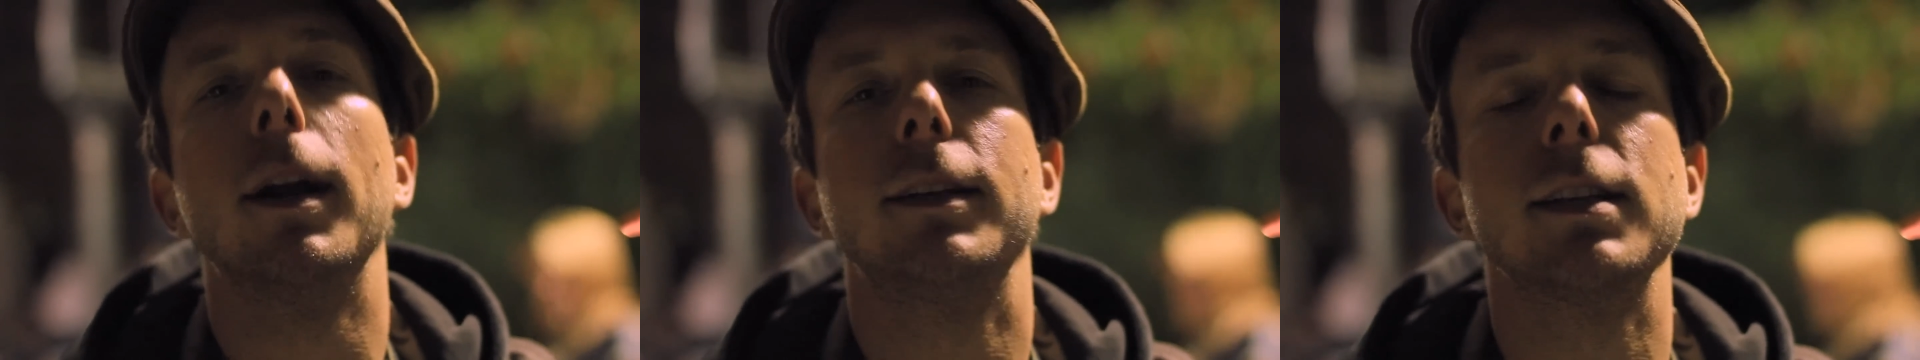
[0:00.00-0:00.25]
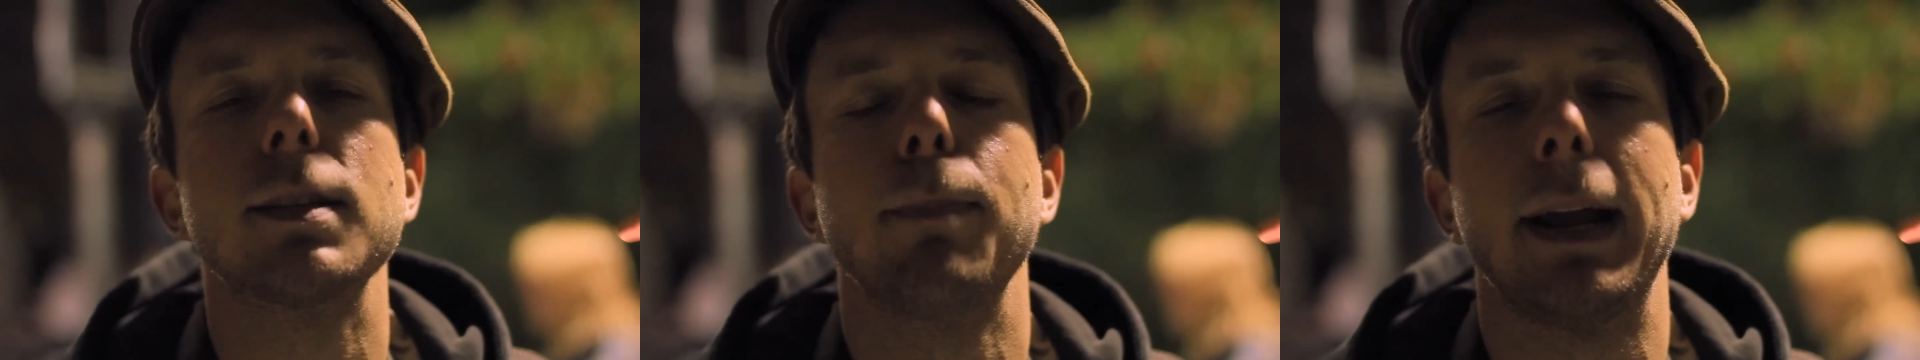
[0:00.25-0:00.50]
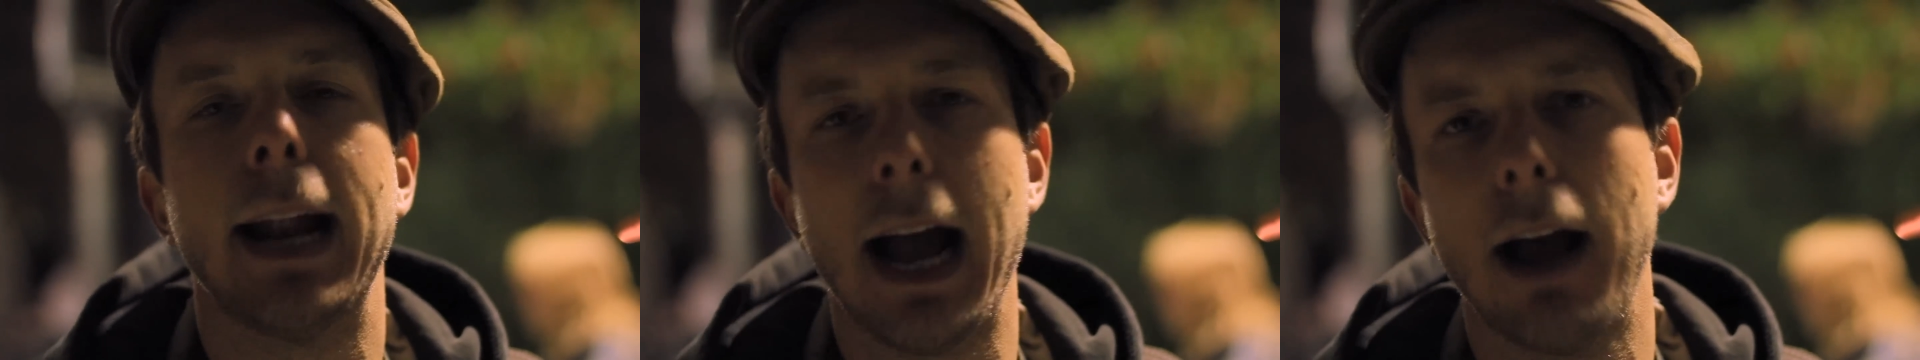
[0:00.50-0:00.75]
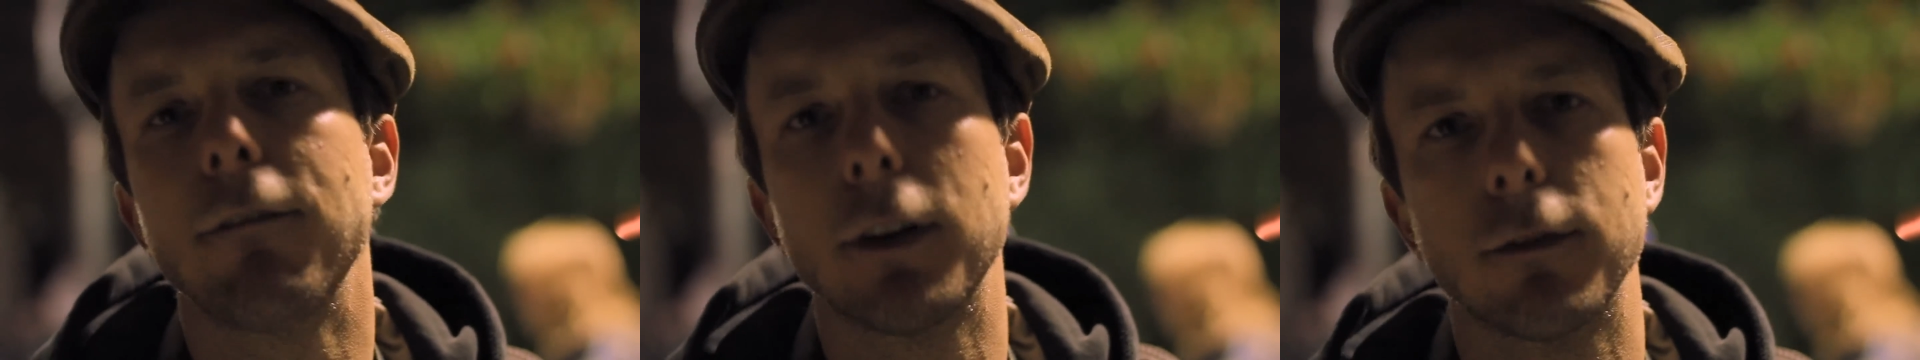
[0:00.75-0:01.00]
participate,
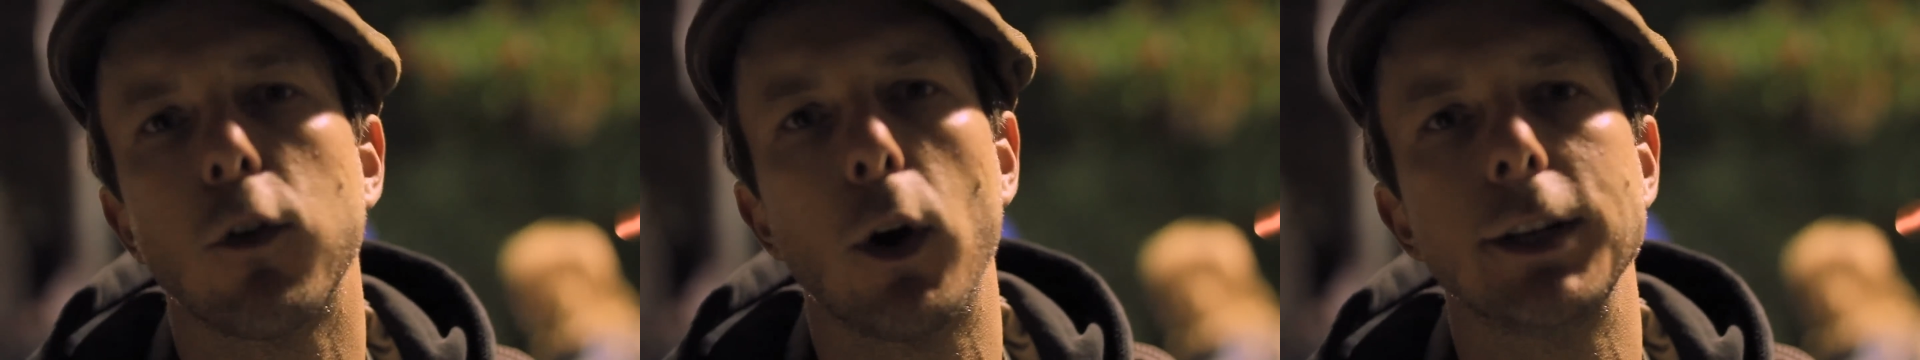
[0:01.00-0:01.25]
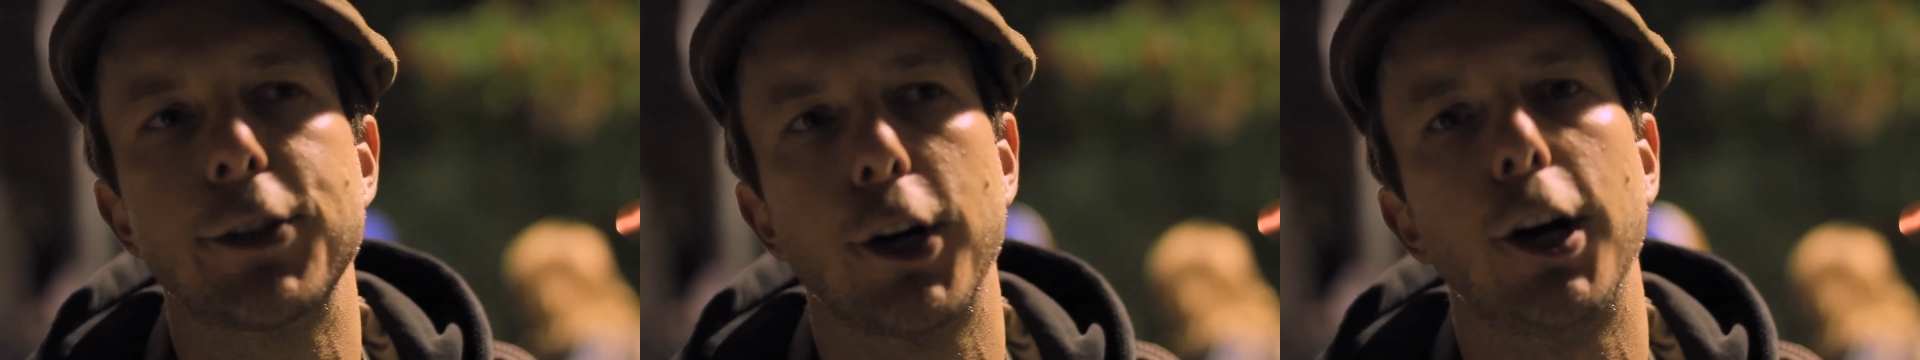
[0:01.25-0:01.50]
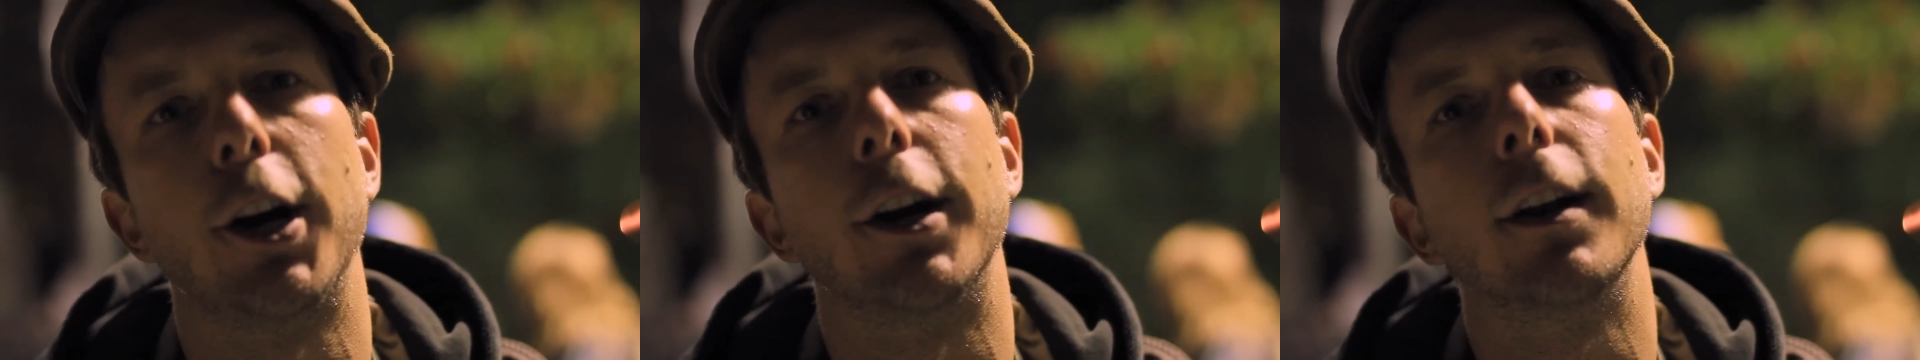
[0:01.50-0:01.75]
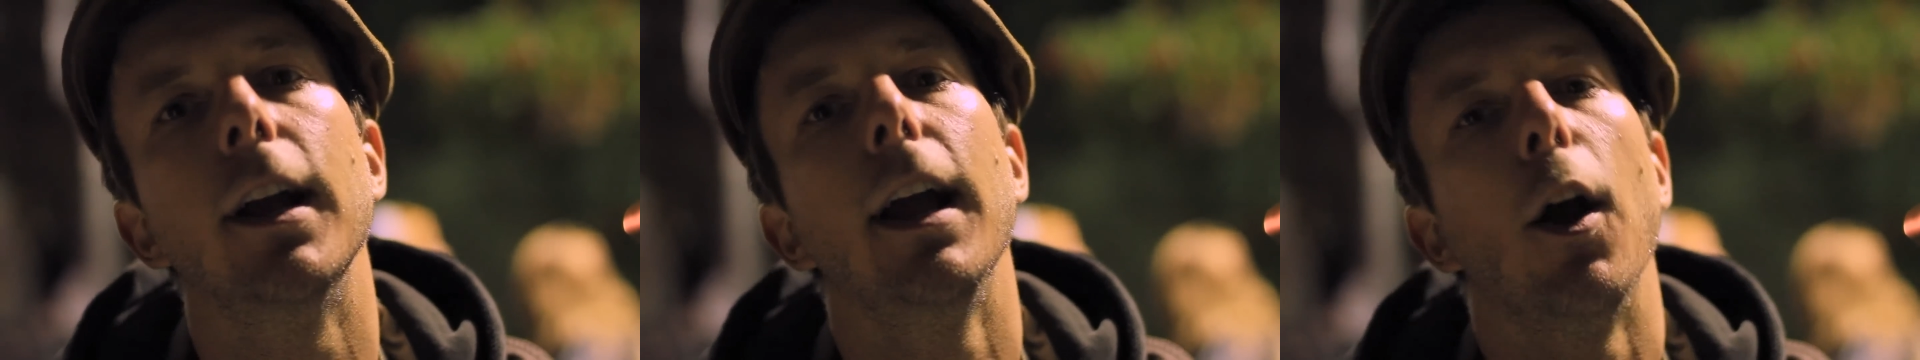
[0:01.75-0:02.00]
have your voice heard.